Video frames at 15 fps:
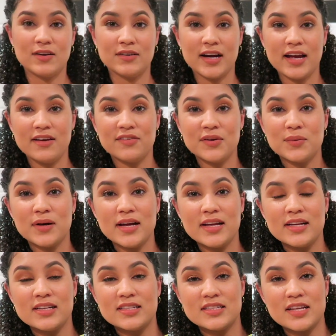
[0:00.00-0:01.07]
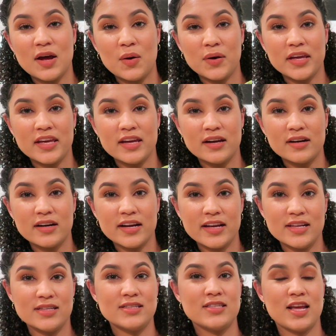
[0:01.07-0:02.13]
All right, everyone, so here
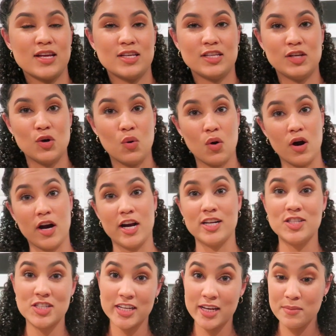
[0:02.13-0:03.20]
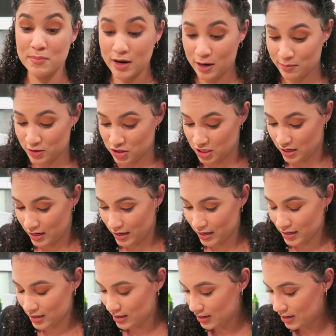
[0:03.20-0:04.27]
is your chicken
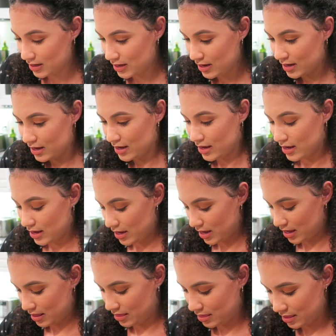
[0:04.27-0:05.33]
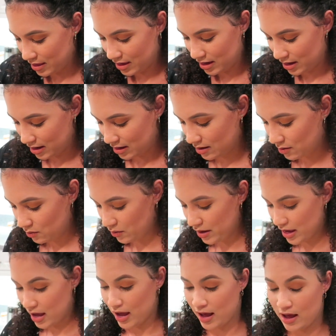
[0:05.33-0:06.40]
parmesan. And then we
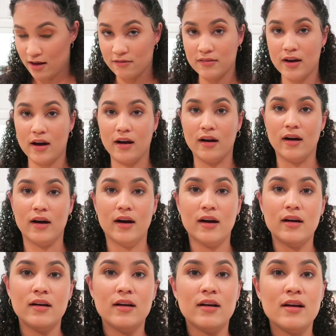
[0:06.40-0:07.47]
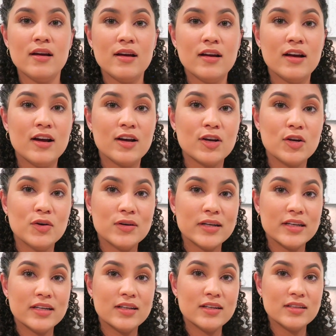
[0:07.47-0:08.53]
have our
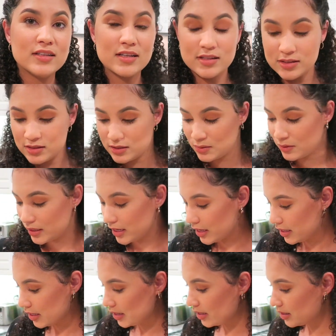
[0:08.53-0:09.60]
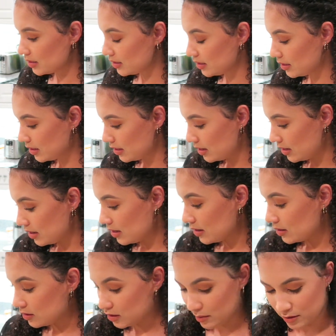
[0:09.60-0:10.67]
grilled zucchini.
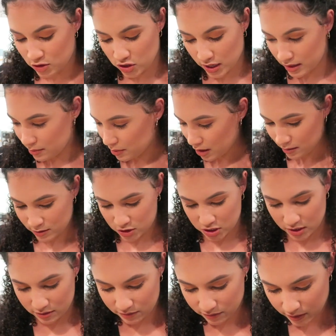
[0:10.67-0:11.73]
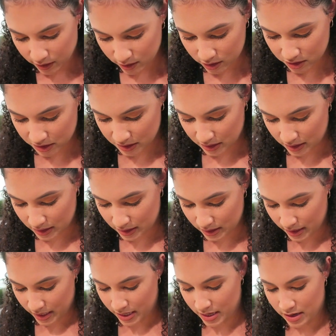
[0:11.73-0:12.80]
So I'm gonna try the Parmesan first just to
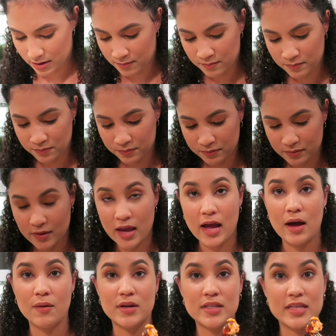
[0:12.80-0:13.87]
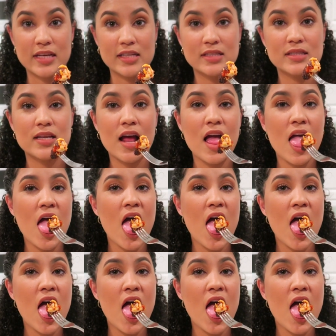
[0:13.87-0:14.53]
see how it tastes.